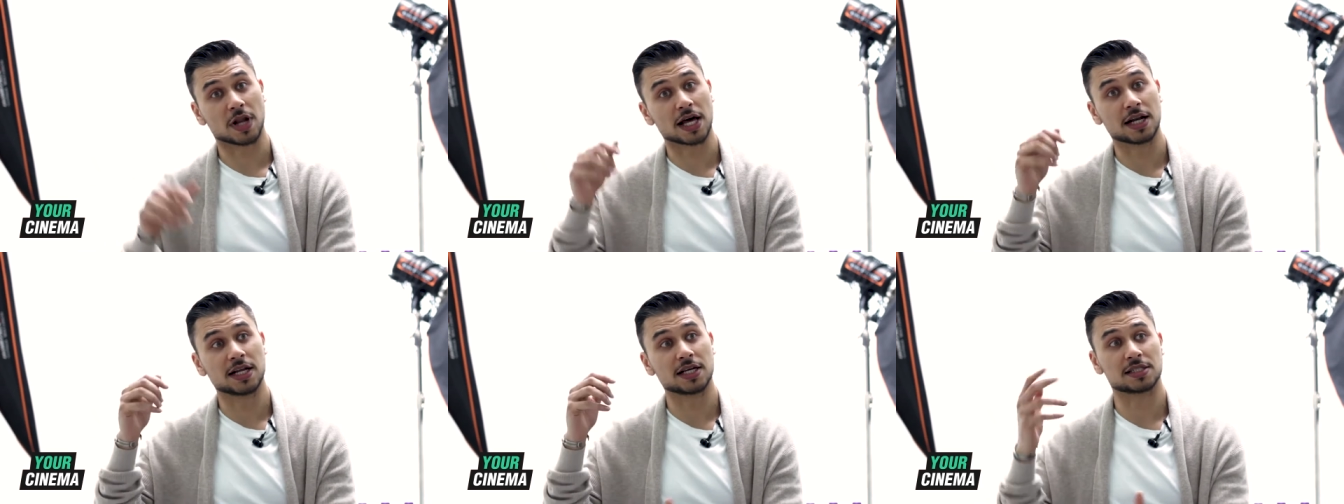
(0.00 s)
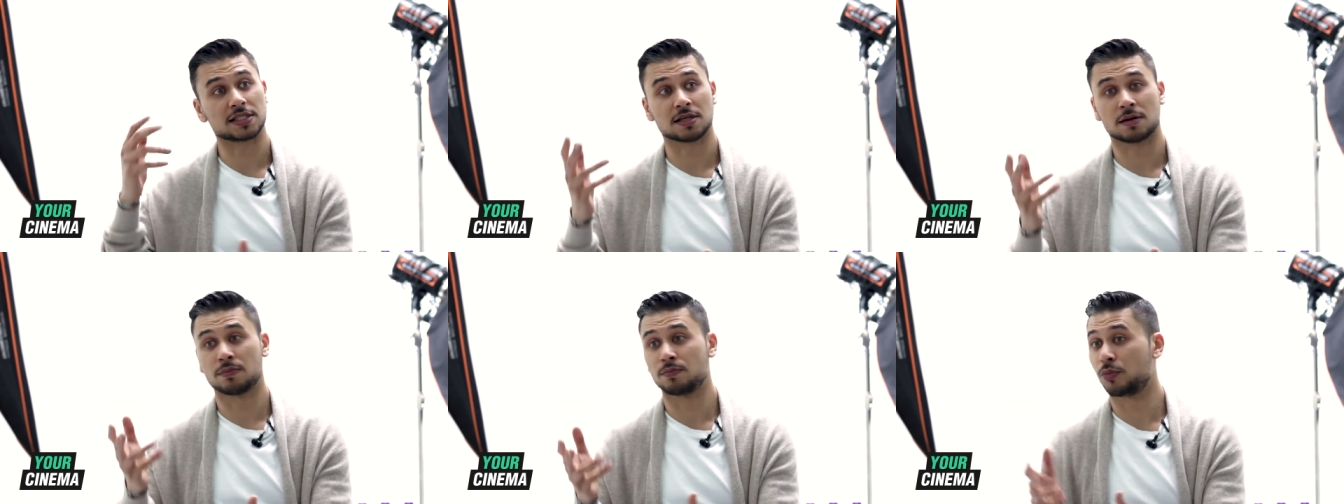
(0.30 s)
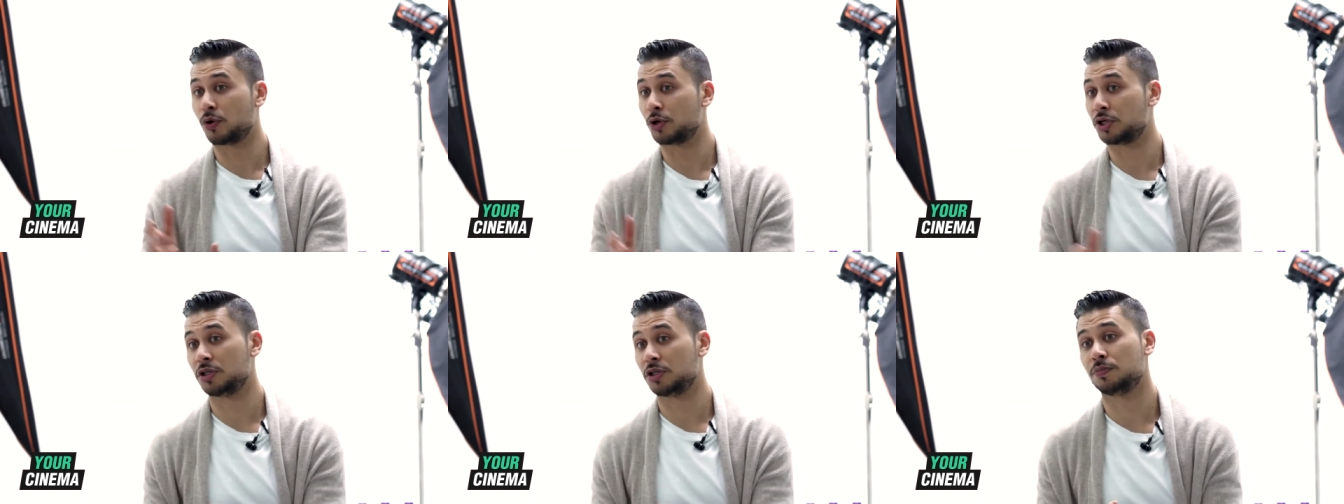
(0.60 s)
Like there's
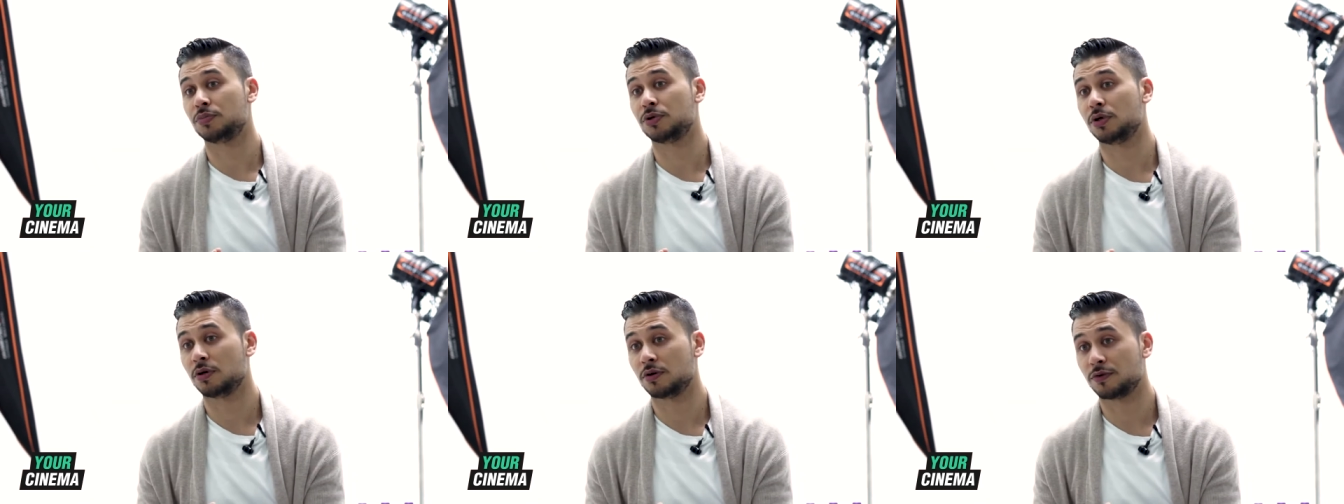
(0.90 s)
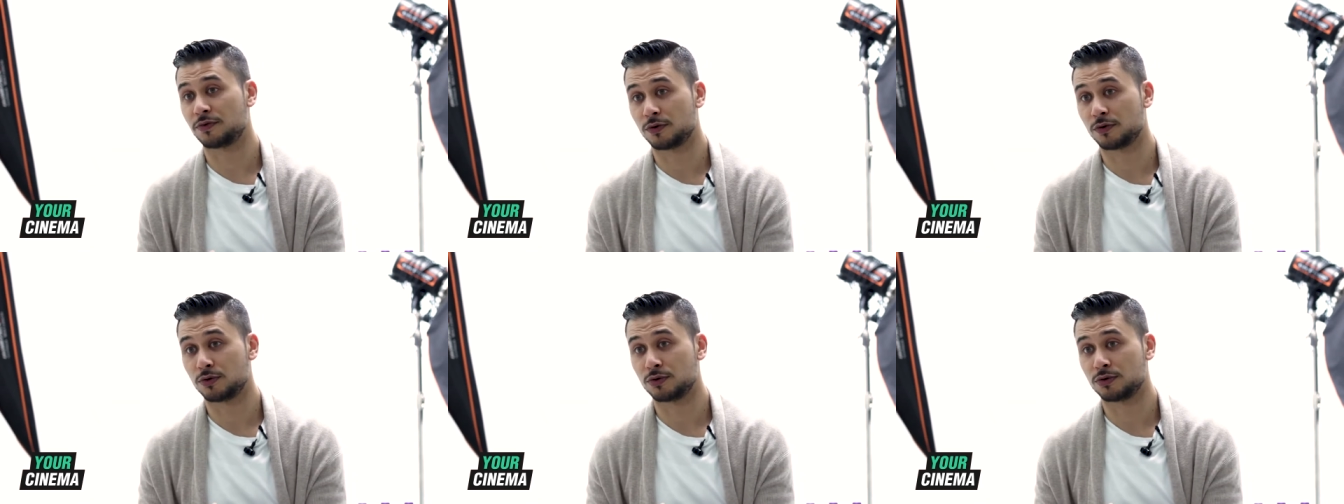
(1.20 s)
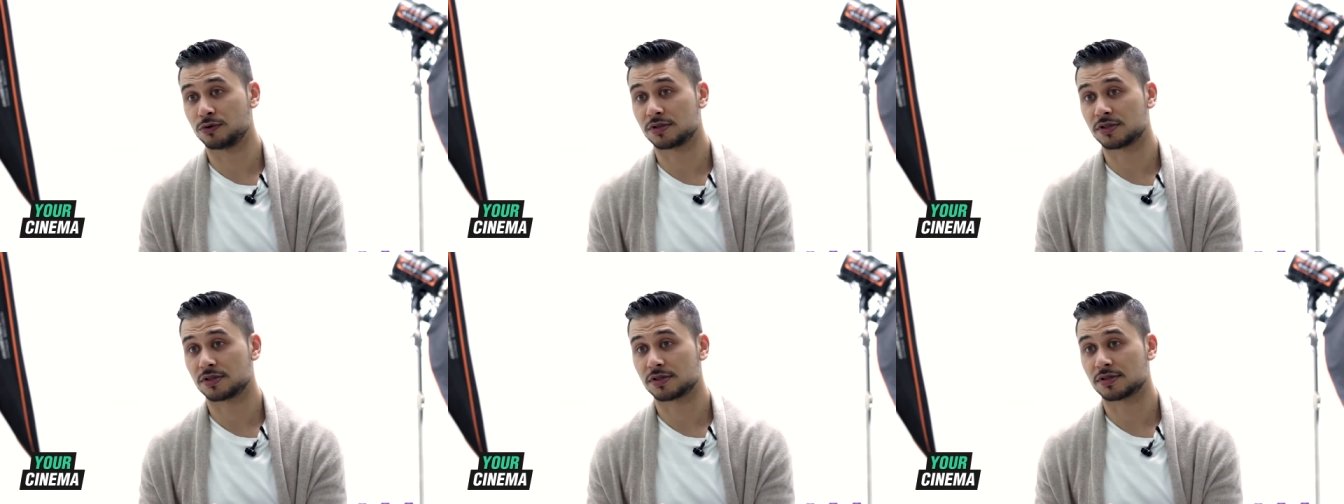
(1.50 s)
somebody
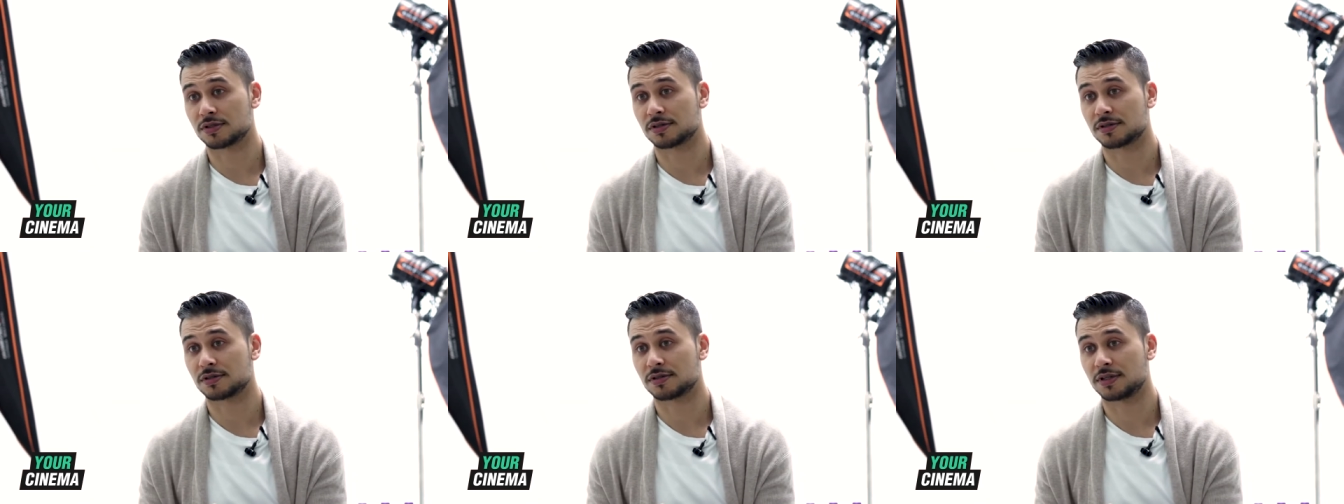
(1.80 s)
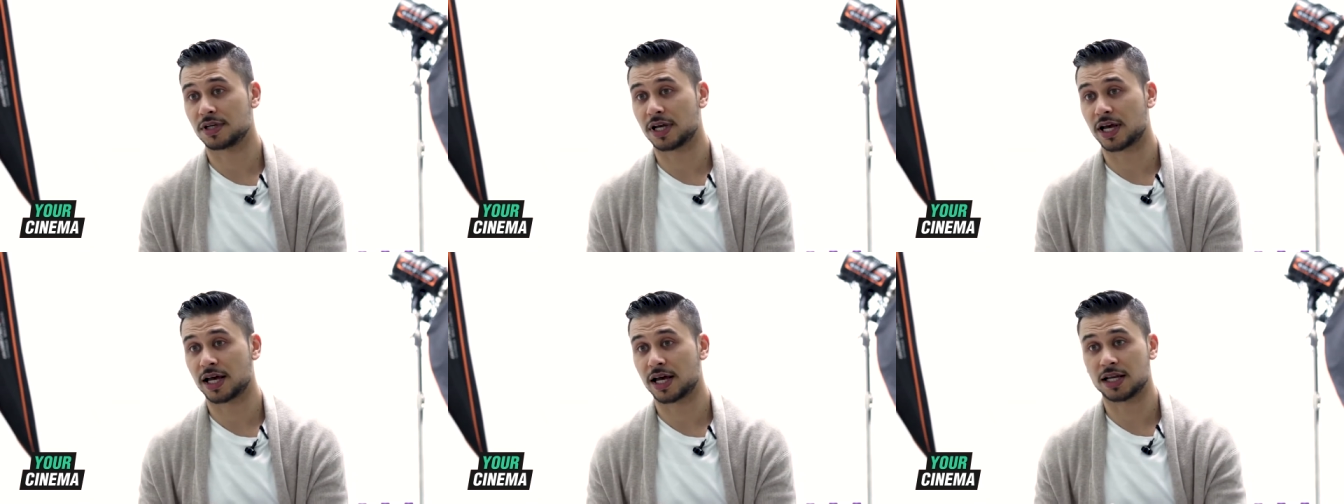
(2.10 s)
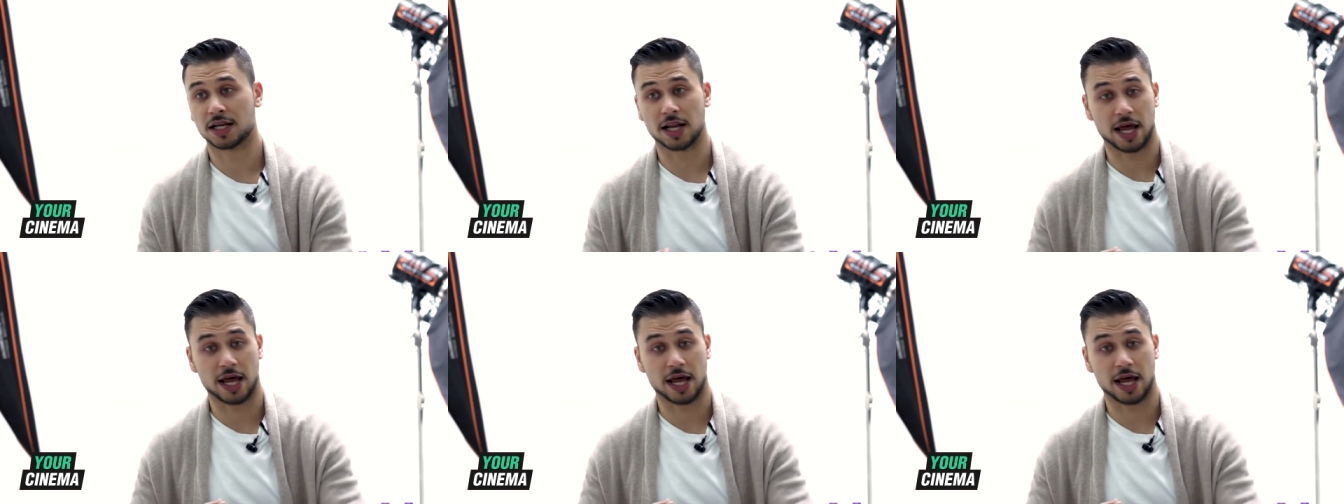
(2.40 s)
beautifuls, yeah.